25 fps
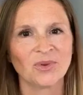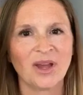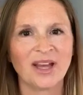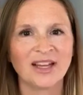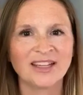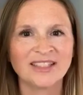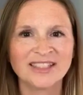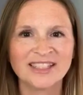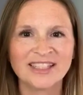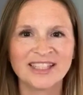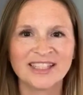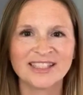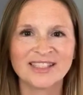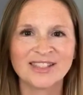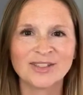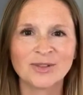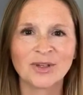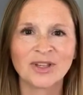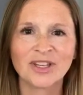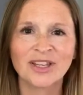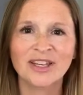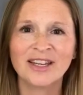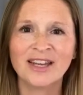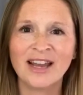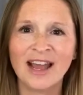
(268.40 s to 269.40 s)
Exodus
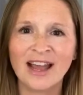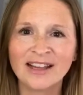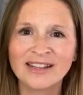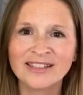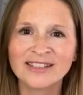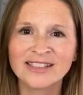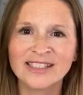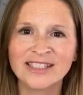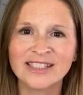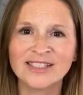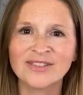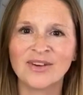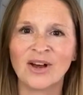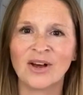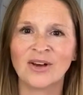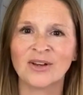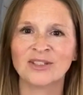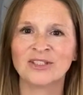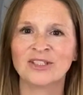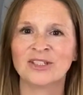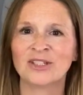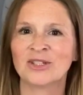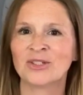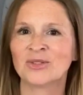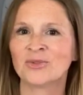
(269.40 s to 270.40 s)
connects these
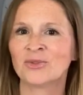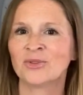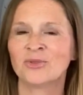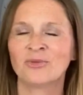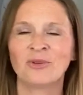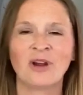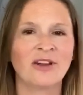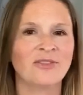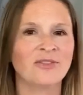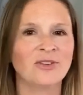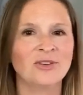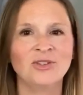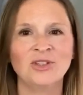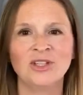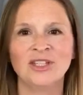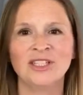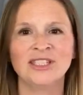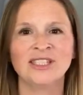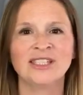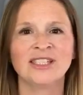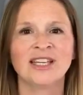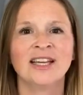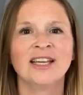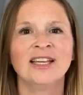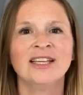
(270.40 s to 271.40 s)
volunteers with
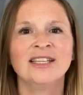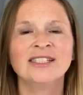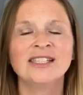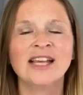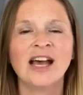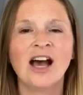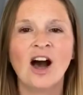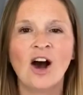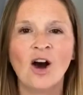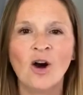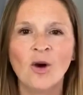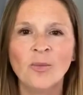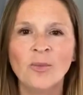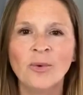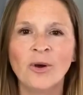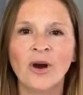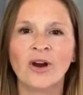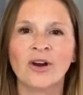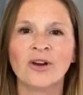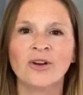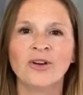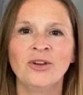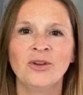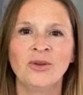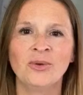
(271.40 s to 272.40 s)
refugees to help
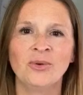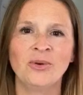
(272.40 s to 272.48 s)
our new